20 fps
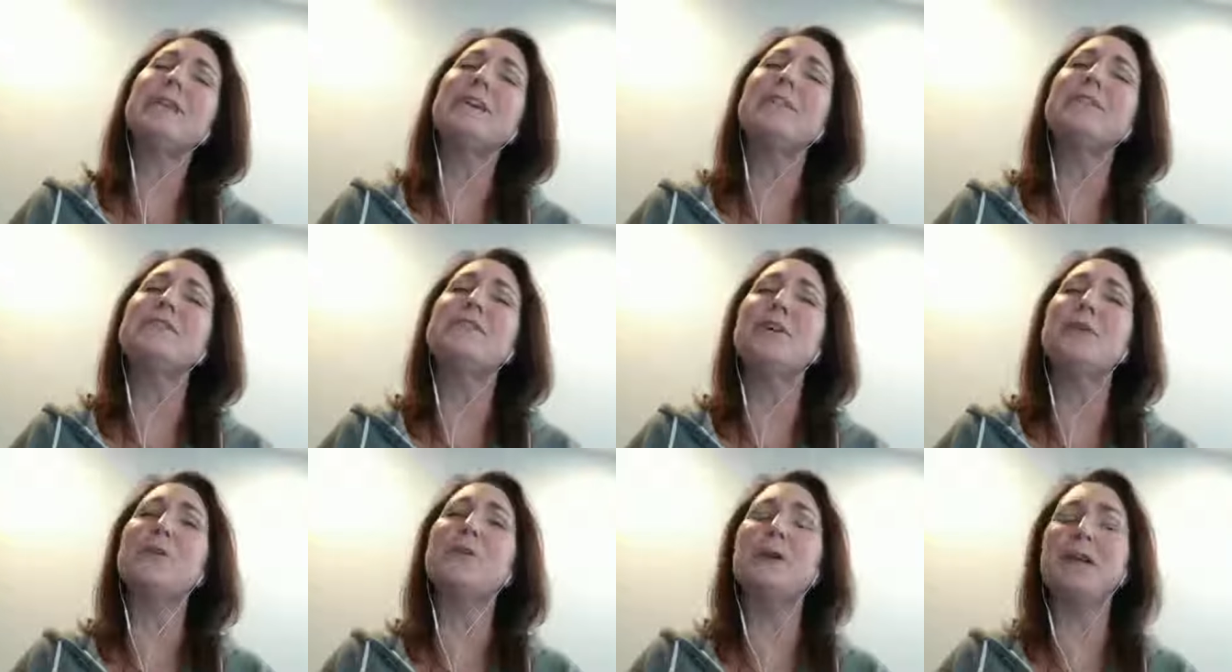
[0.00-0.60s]

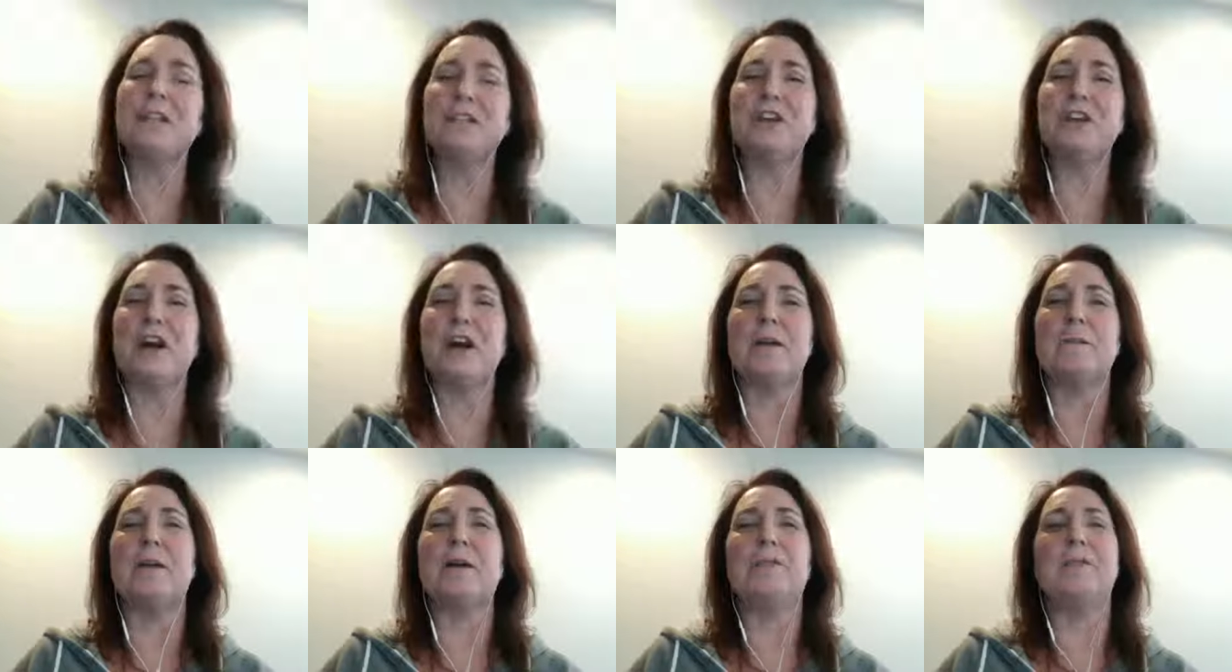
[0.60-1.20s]
So we're going to
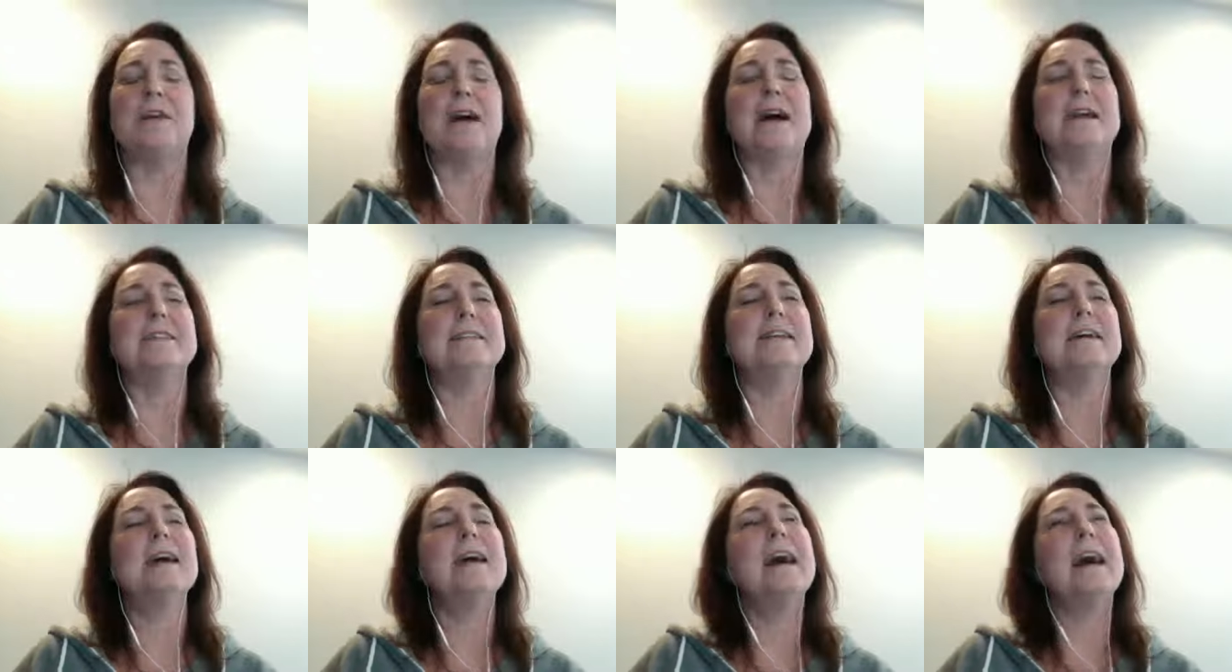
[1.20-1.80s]
talk about that.
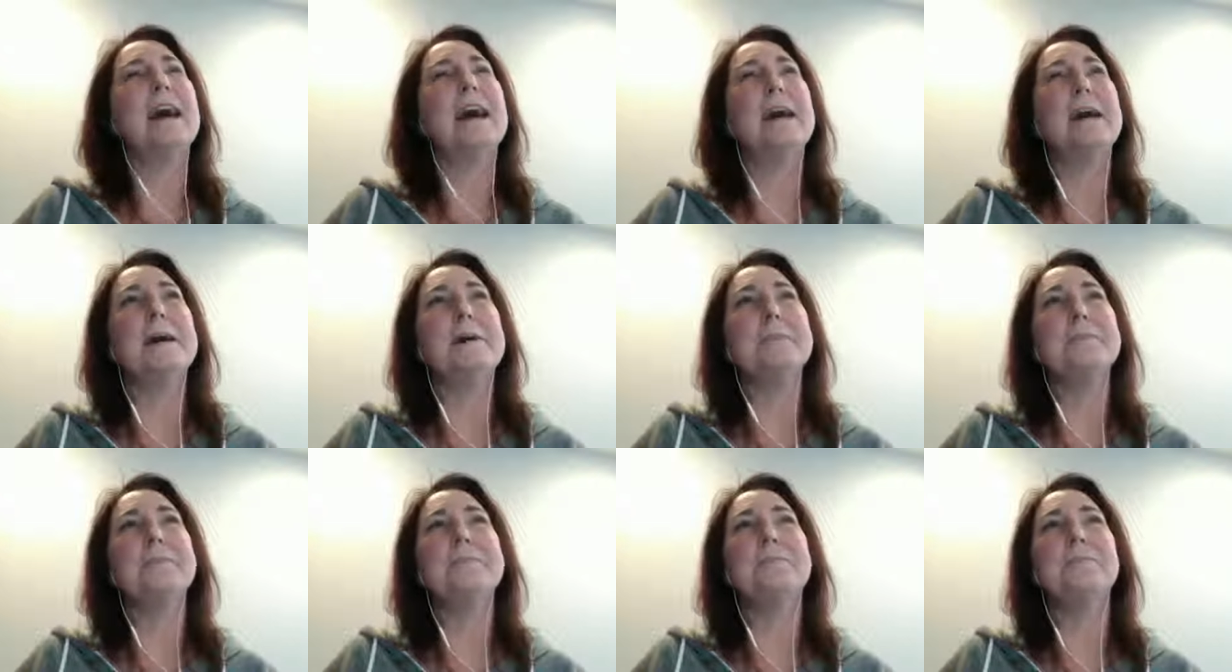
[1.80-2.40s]

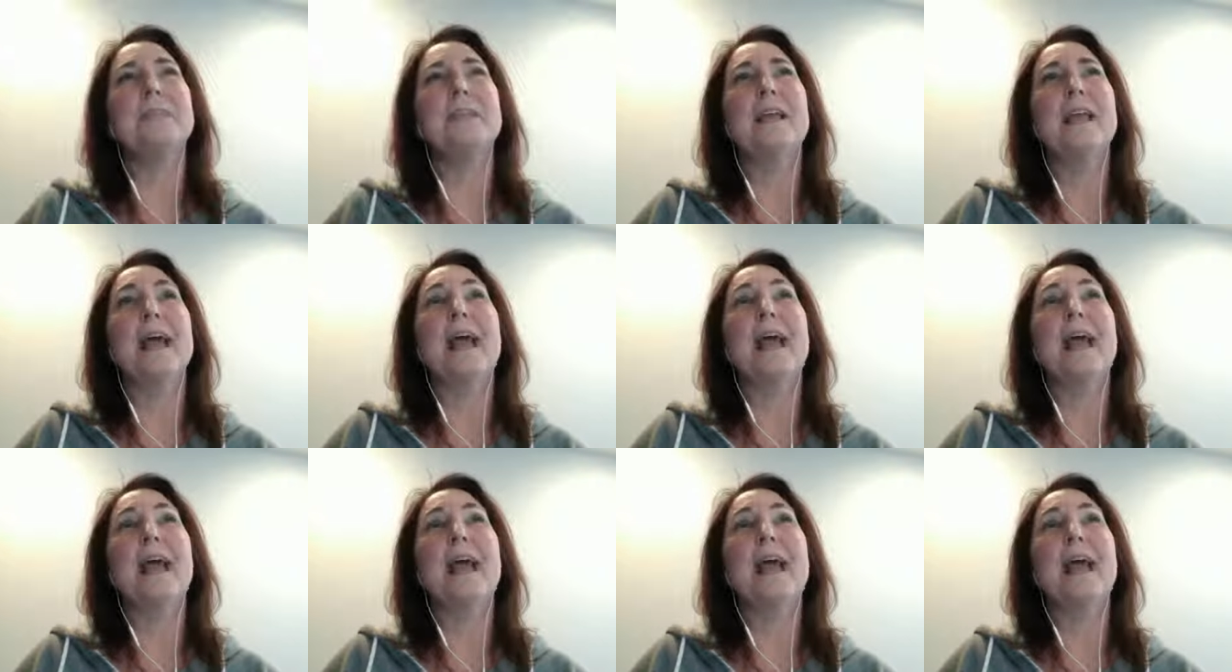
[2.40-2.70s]
Um,